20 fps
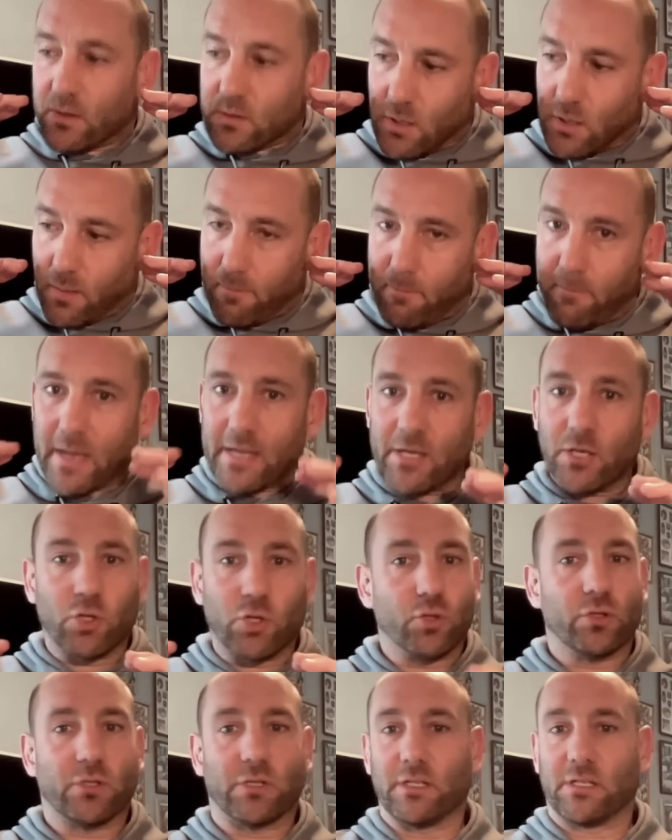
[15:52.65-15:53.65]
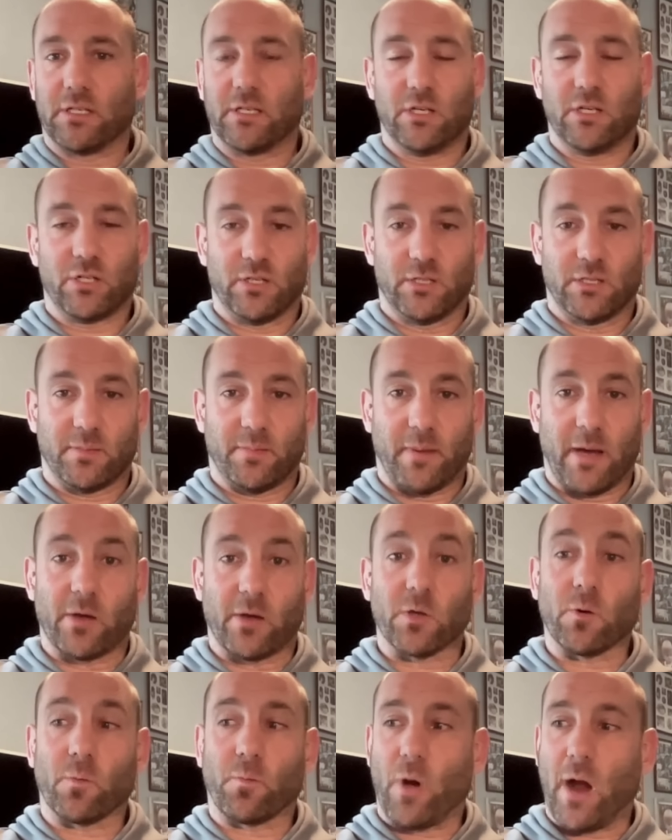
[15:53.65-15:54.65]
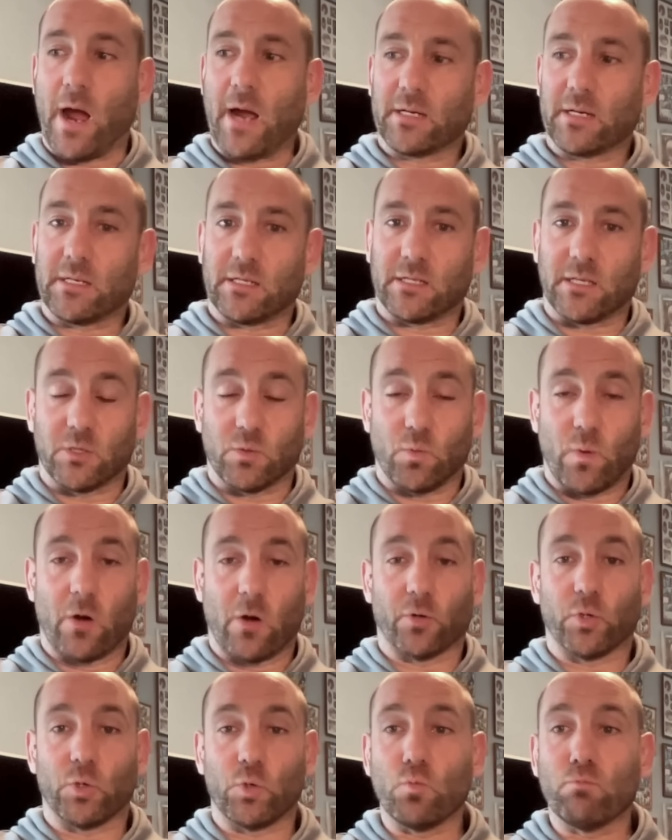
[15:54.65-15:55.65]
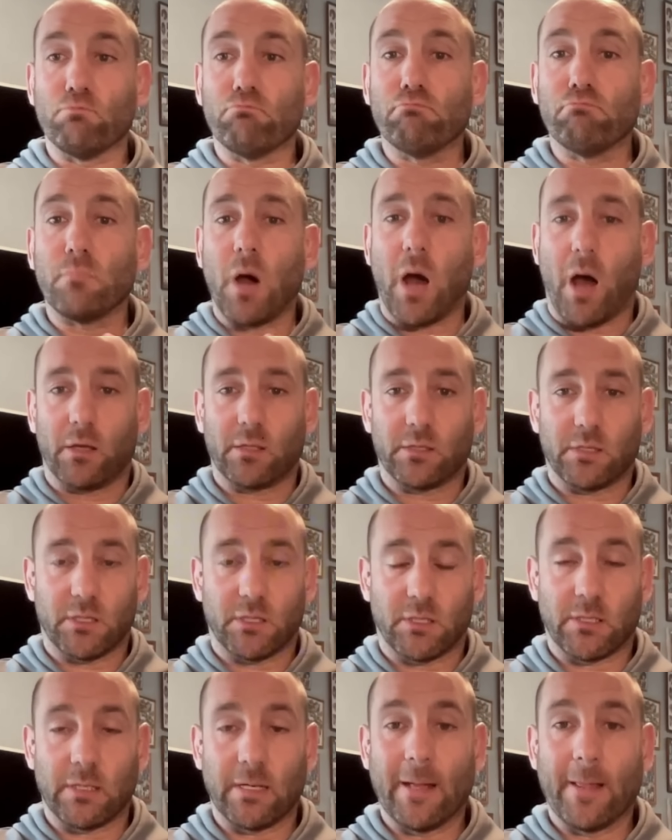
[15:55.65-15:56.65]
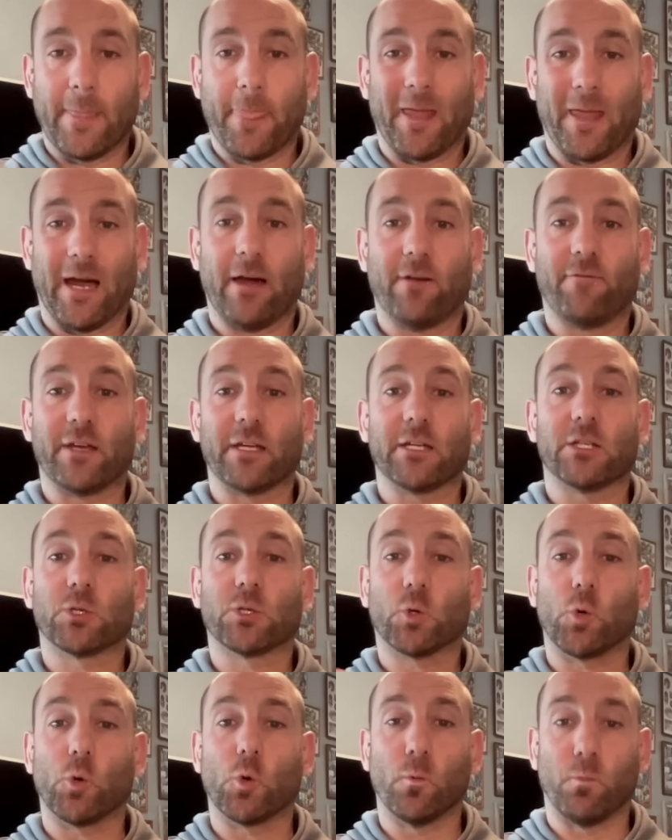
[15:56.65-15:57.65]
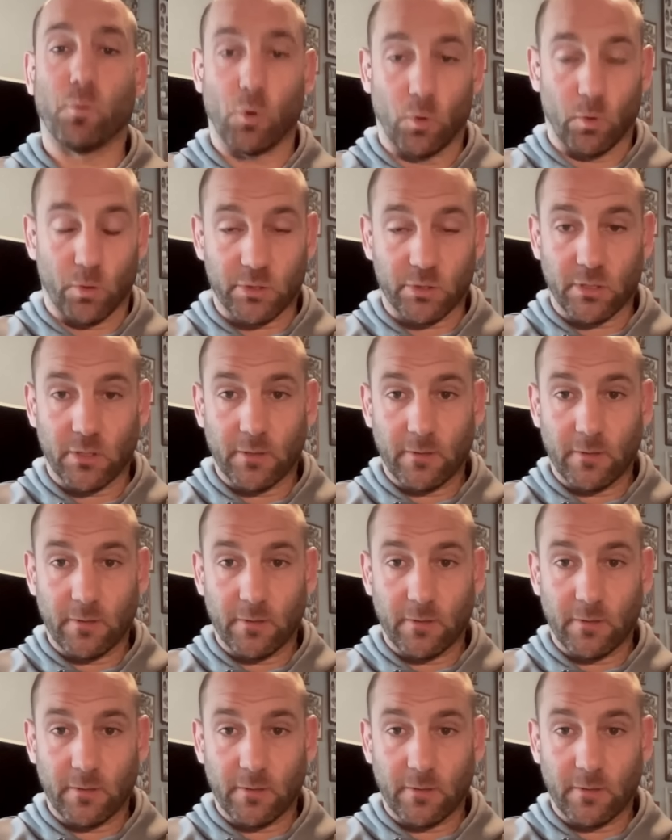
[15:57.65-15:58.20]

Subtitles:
To make good decisions about your practice as well, you must have a scoreboard,